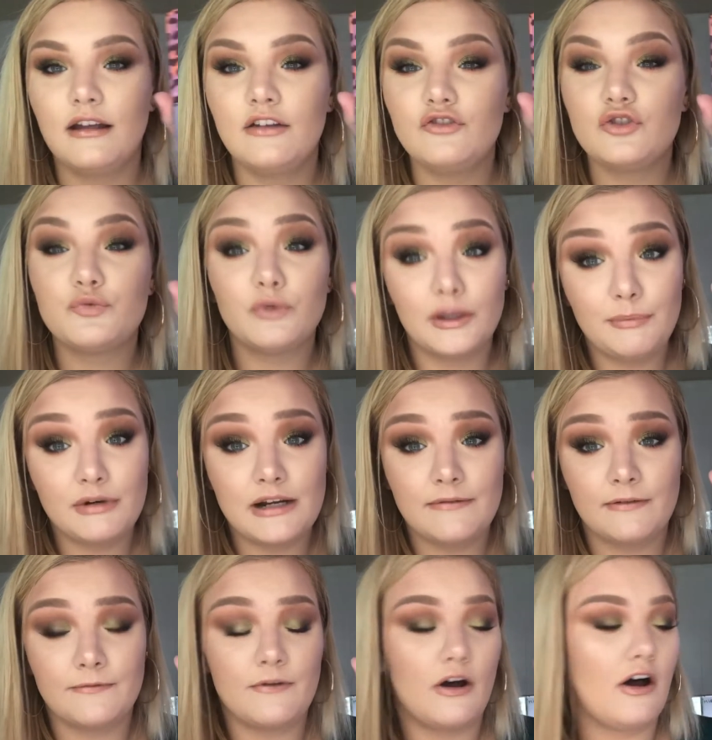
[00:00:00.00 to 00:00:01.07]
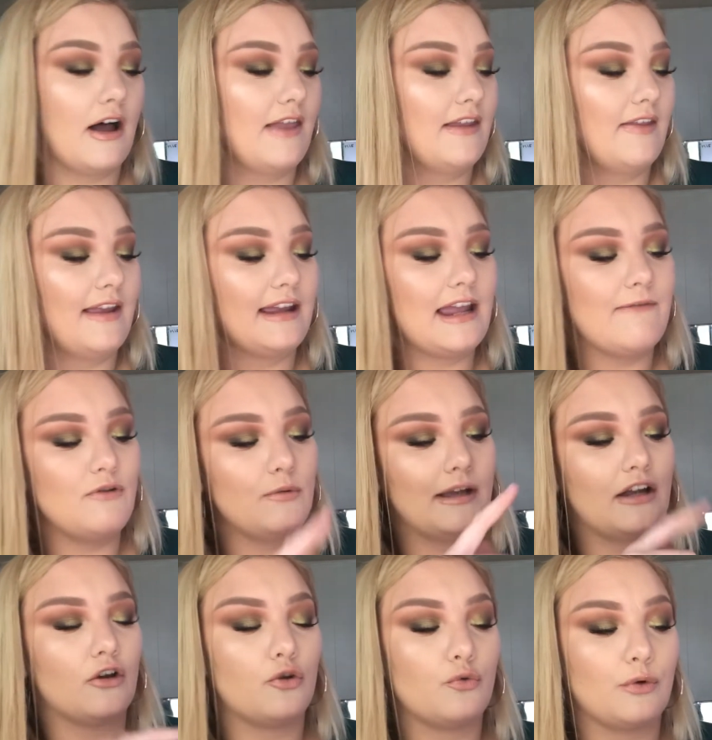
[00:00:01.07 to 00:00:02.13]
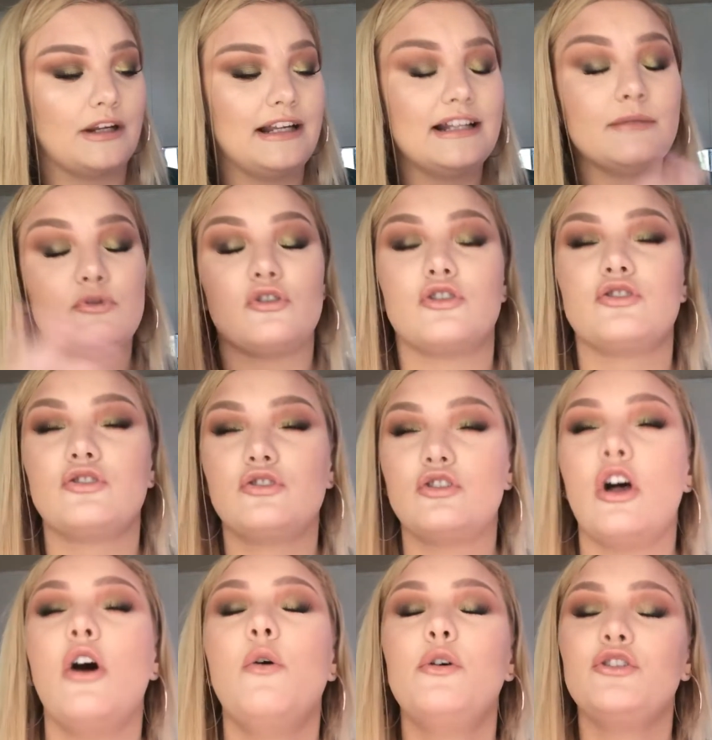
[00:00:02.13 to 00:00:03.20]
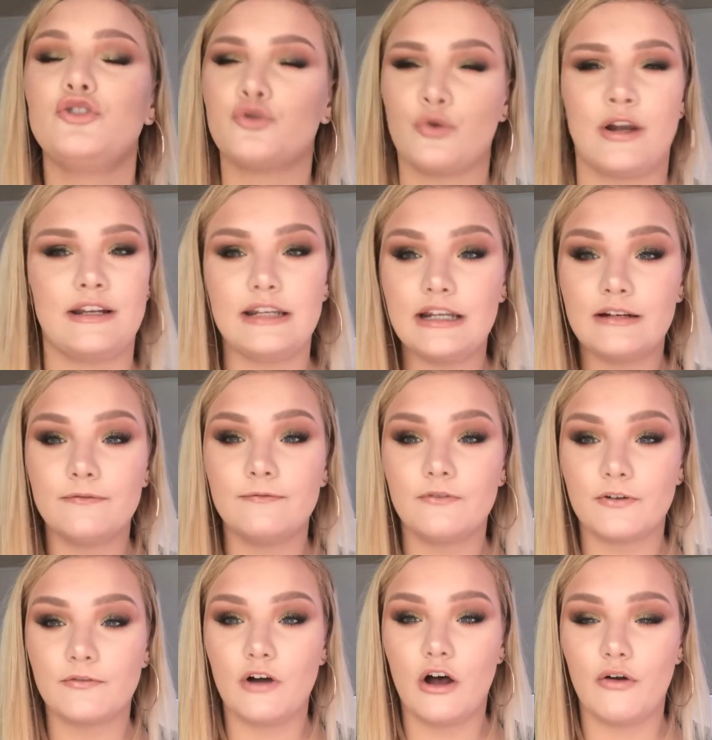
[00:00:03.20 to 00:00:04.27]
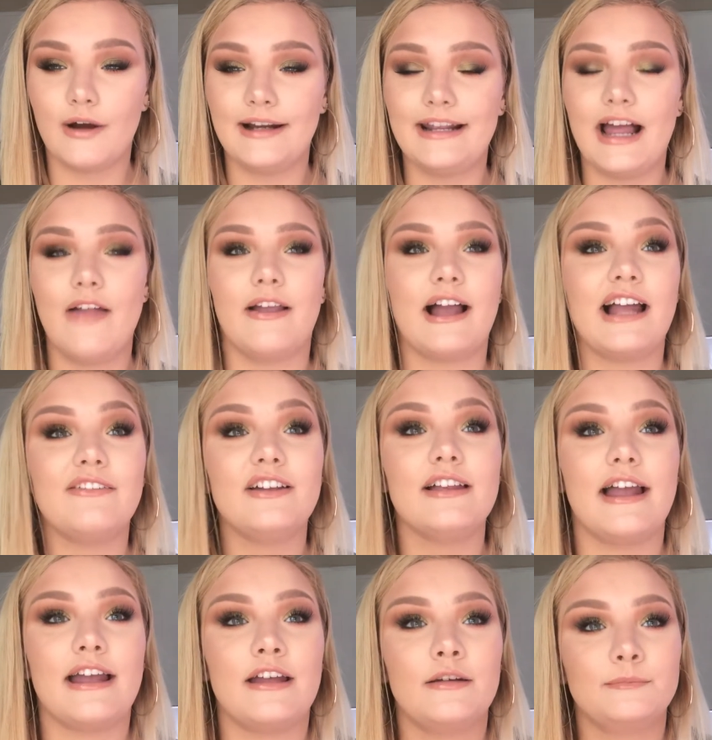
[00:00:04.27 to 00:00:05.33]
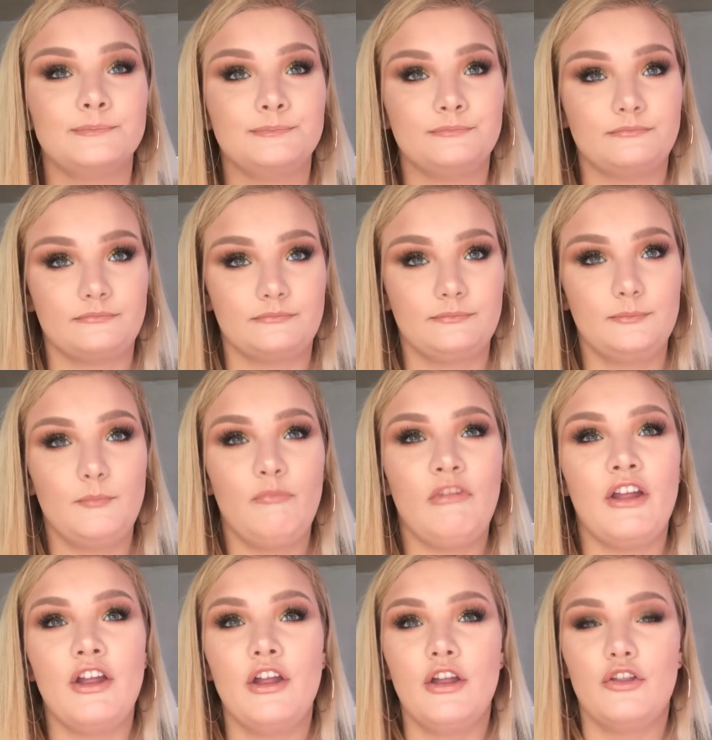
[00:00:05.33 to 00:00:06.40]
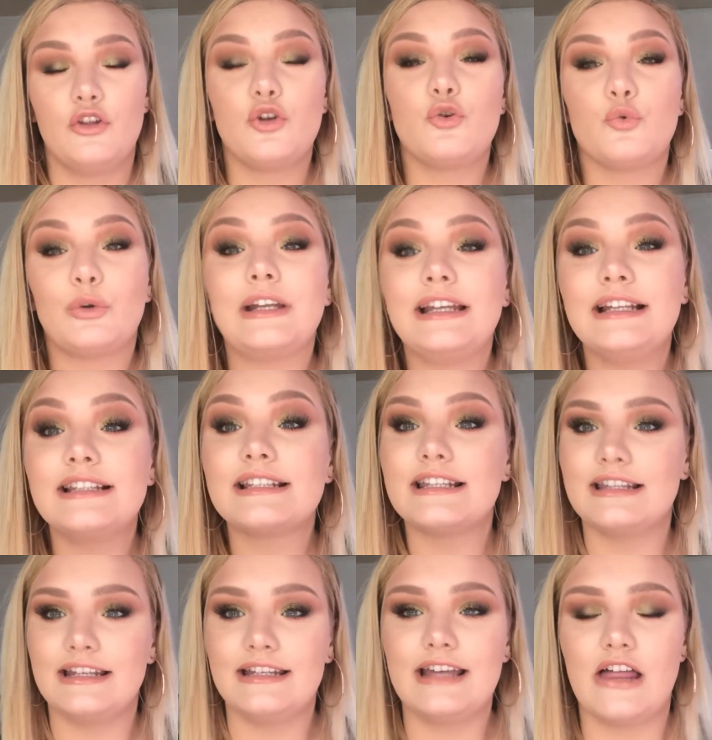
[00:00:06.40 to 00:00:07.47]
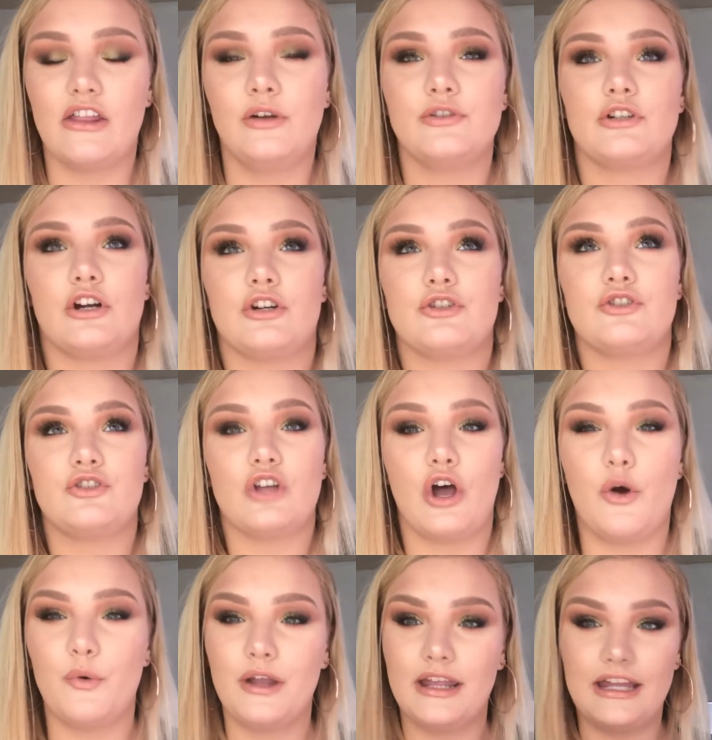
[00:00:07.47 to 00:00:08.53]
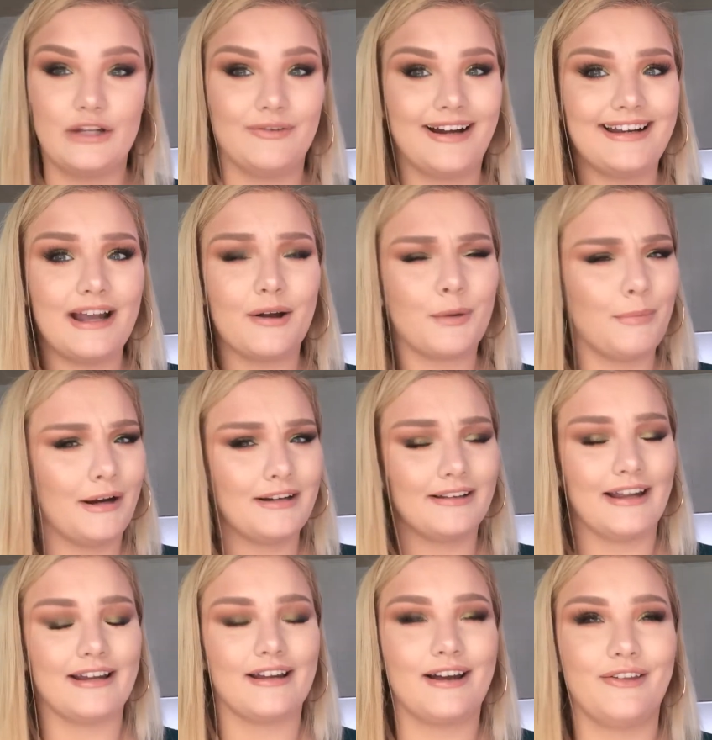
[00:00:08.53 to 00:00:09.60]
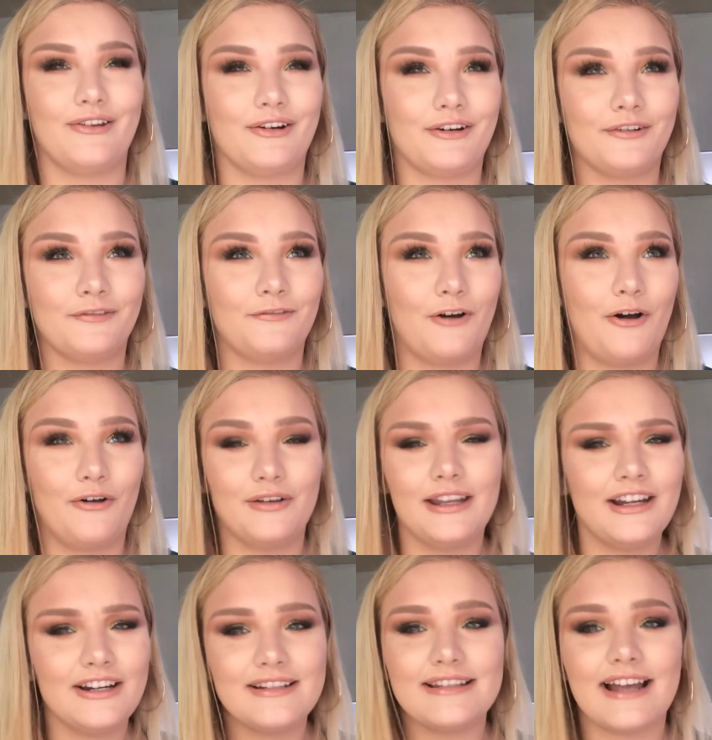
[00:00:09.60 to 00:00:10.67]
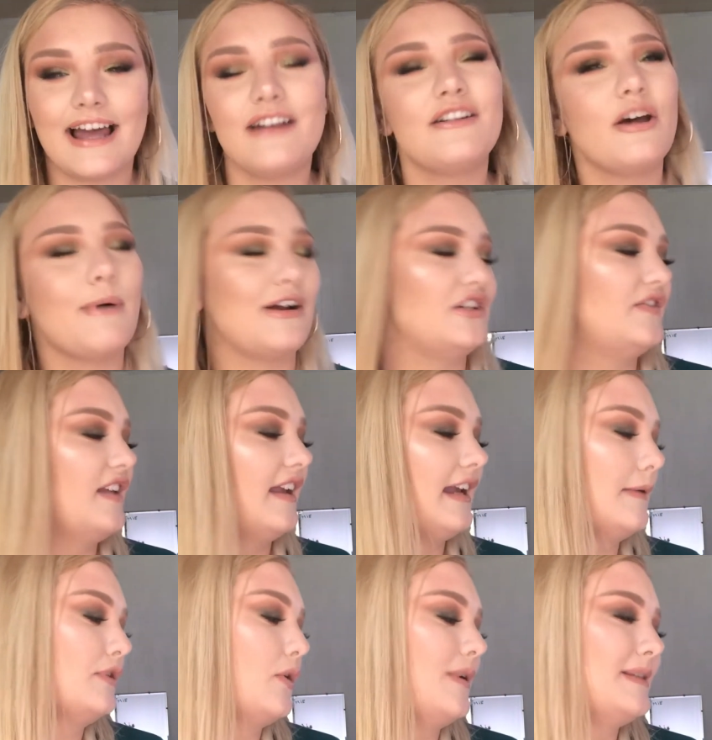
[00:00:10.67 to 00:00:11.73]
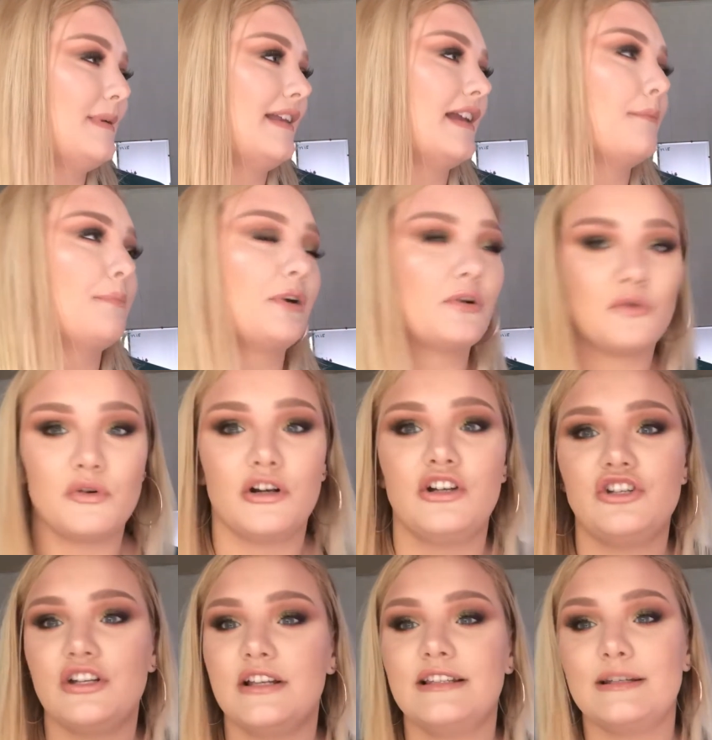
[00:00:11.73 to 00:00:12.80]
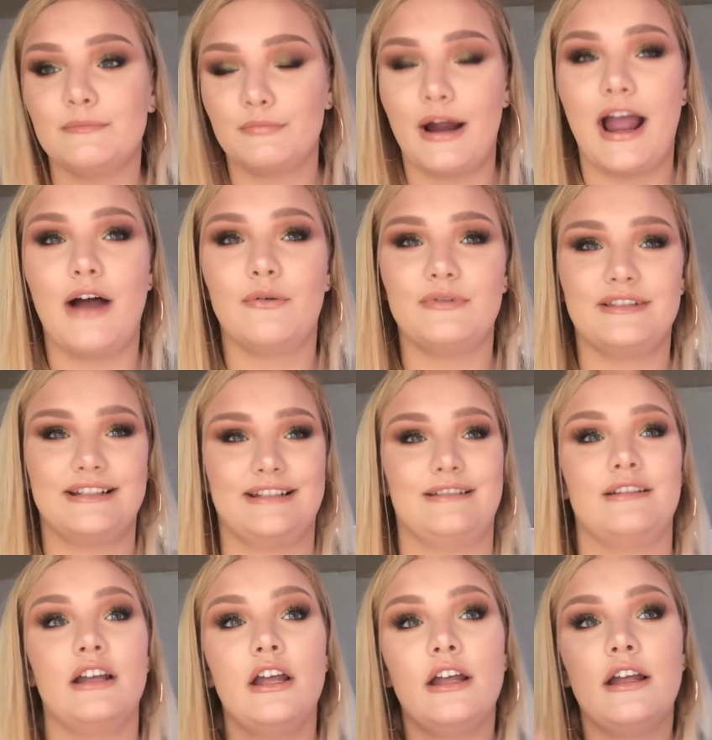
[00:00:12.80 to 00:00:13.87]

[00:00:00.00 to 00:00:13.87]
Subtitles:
just really pretty for fall. And then they gave you like greens, which are so trendy for fall right now. Like I feel like the greens and the yellows are so in right now compared to like other fall years. Like I don't know, I just feel like it was always about like burnt oranges and browns and,